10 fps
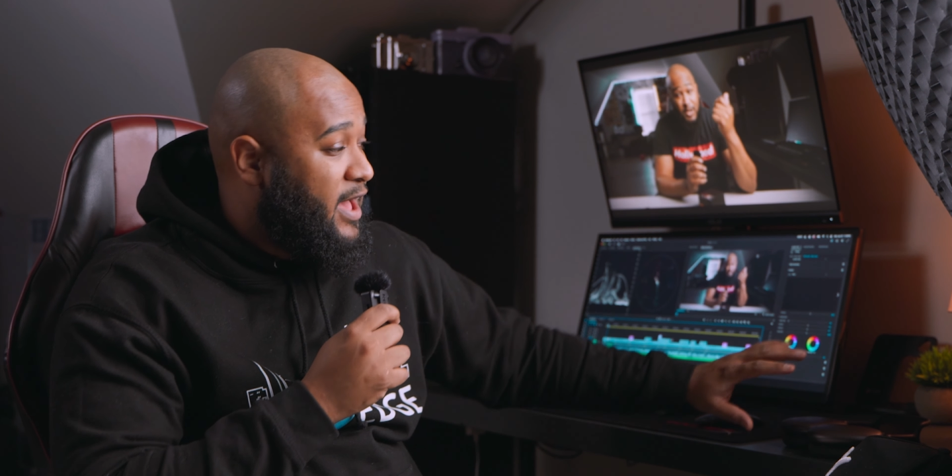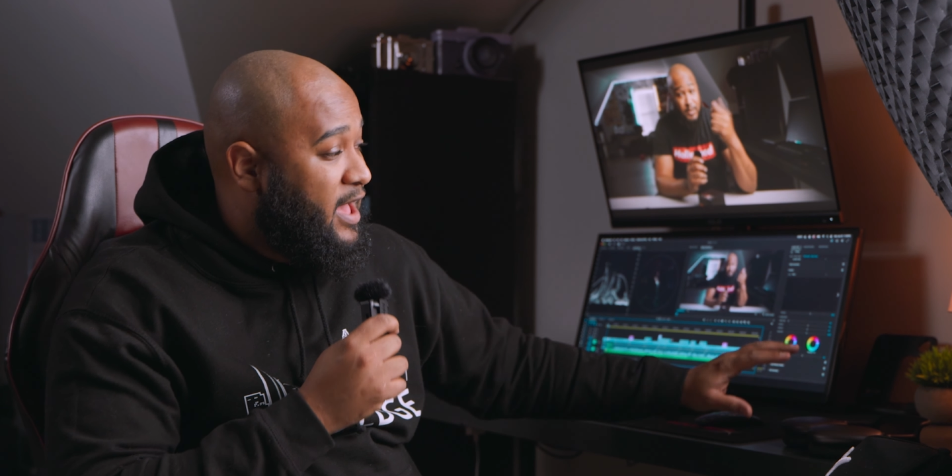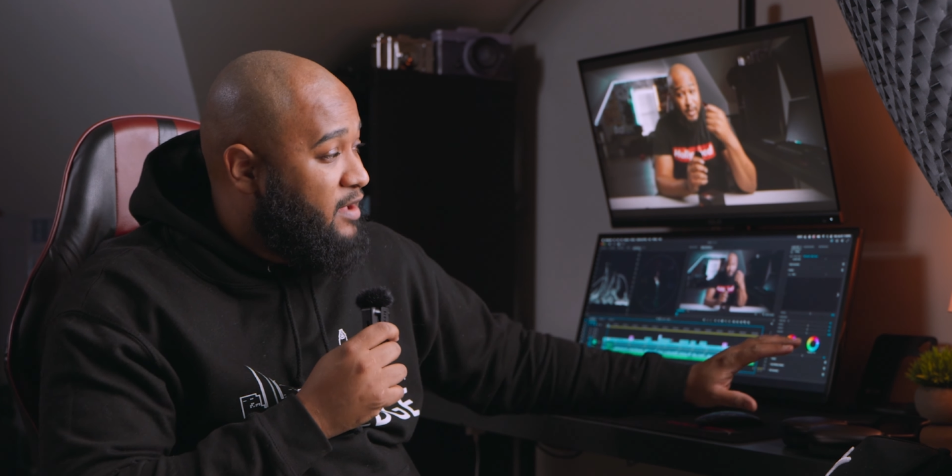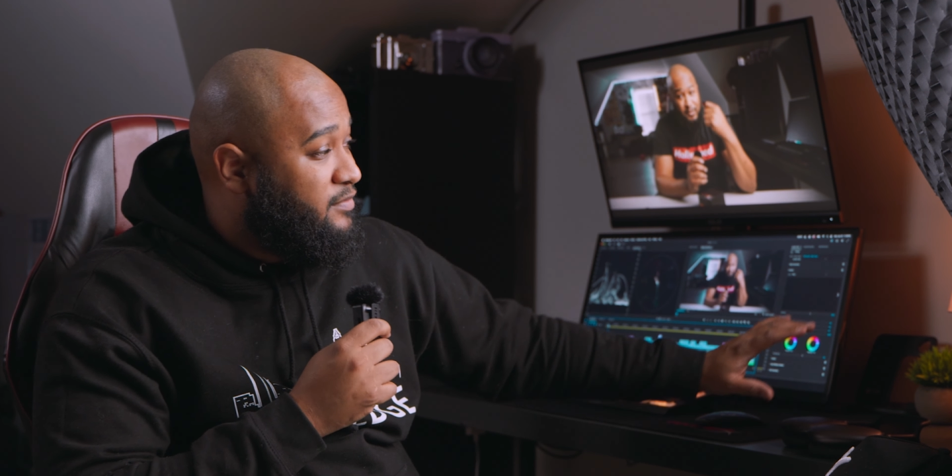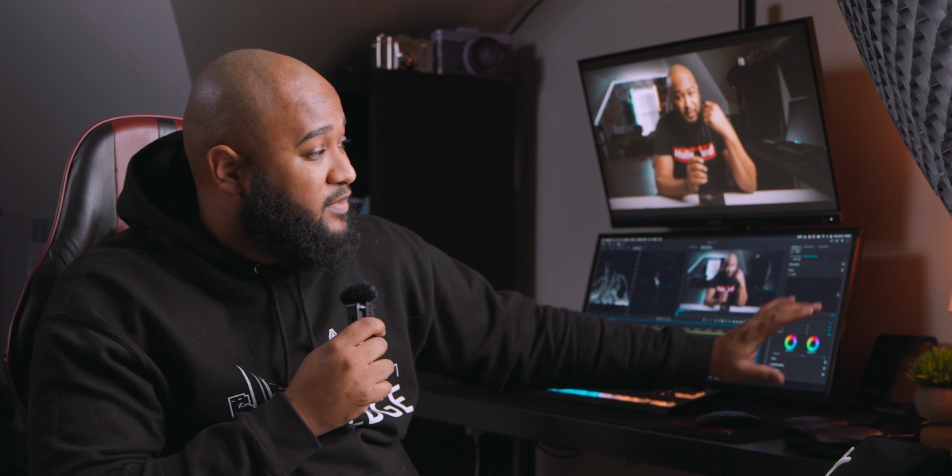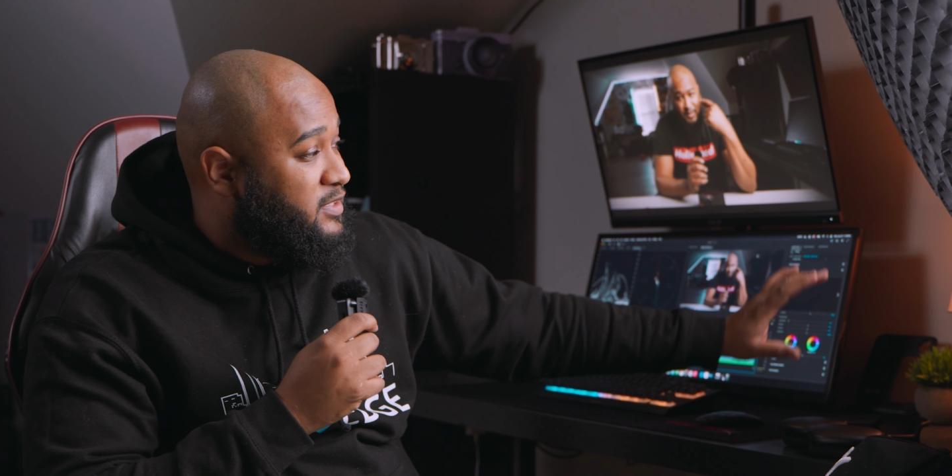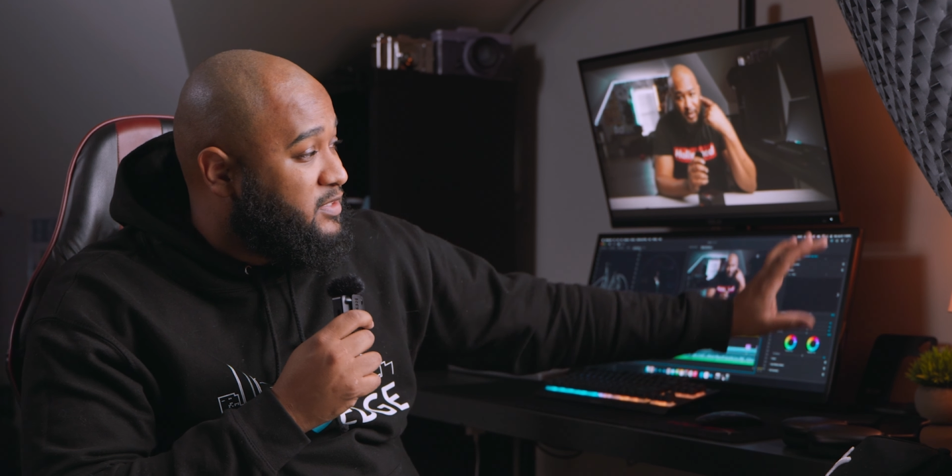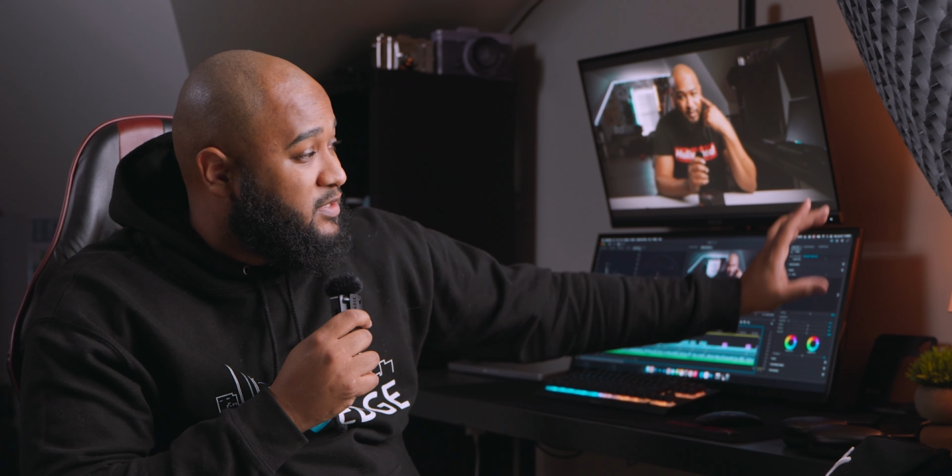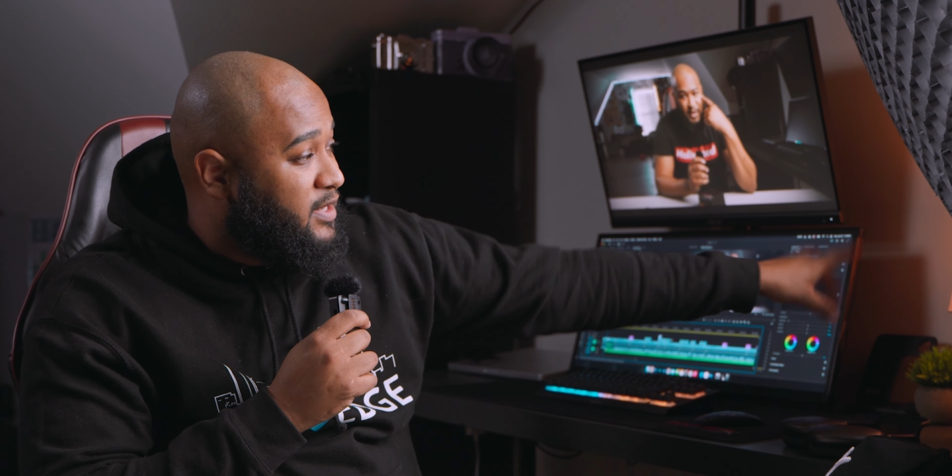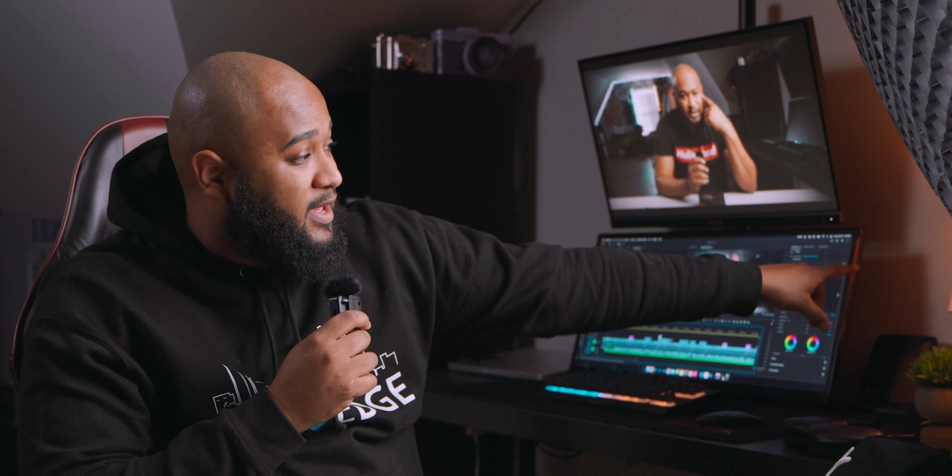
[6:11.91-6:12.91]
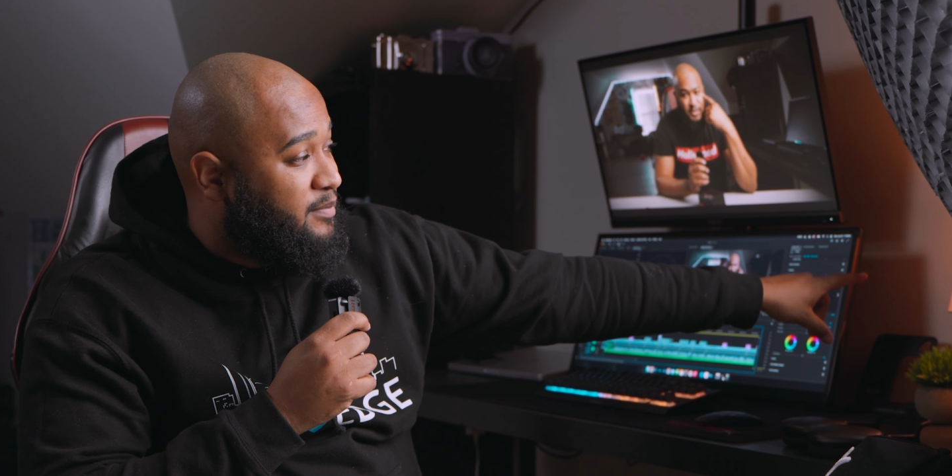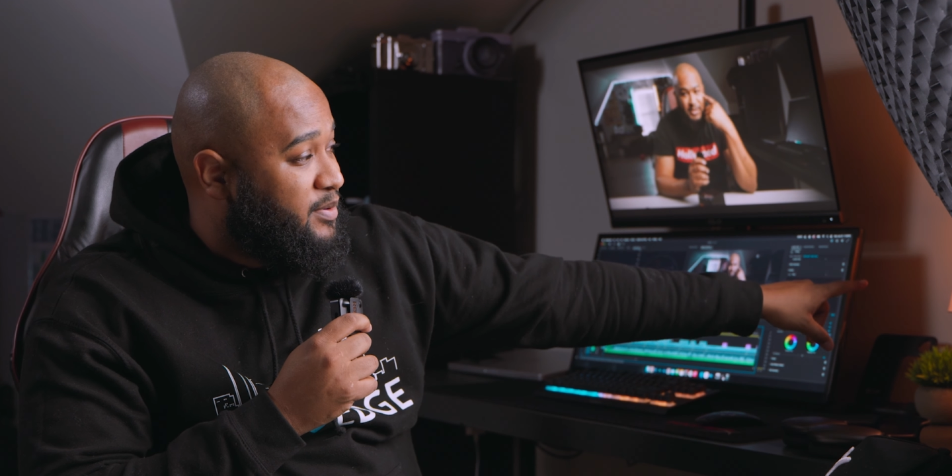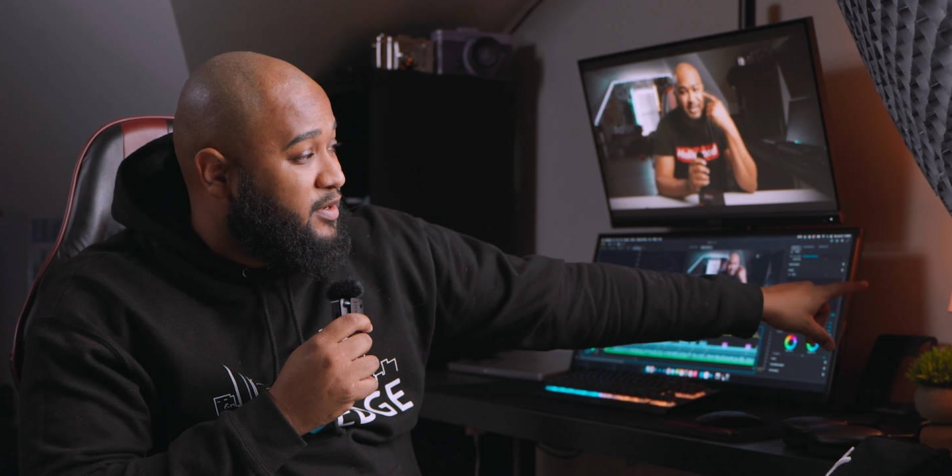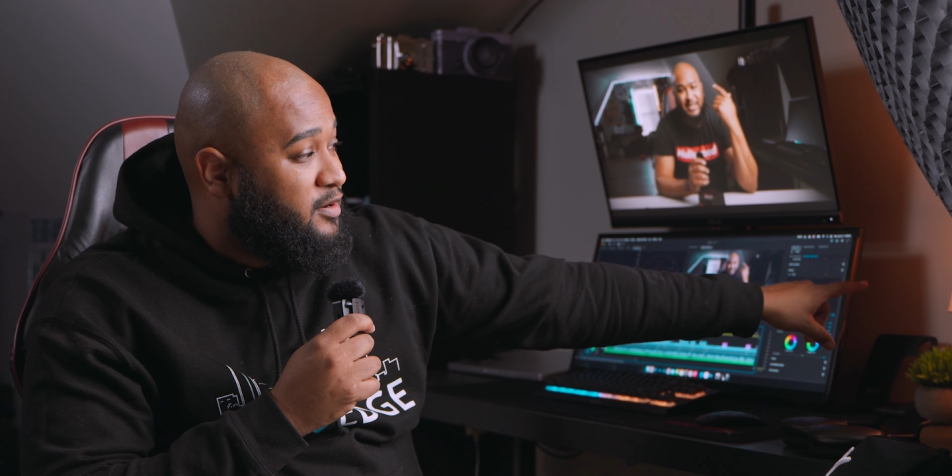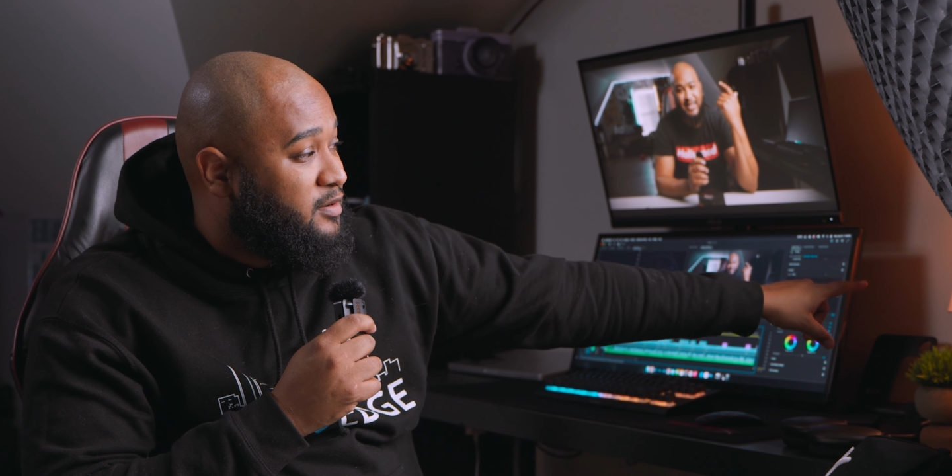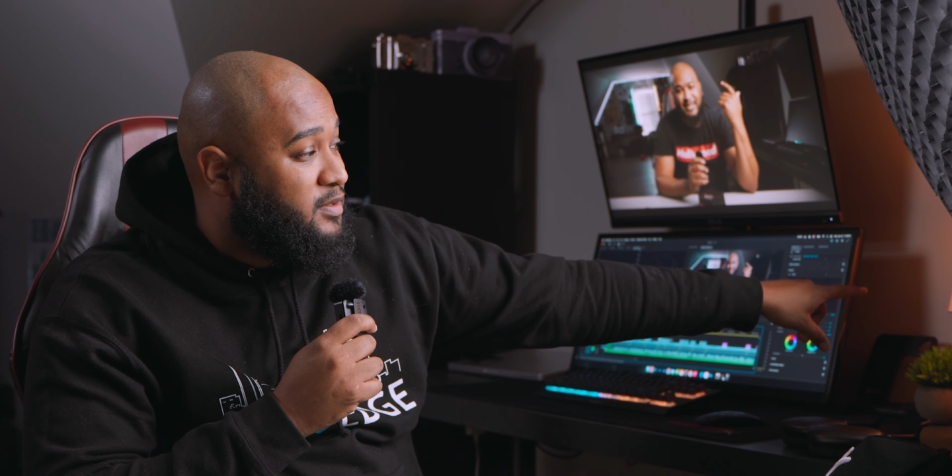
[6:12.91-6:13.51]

I have this lamp here.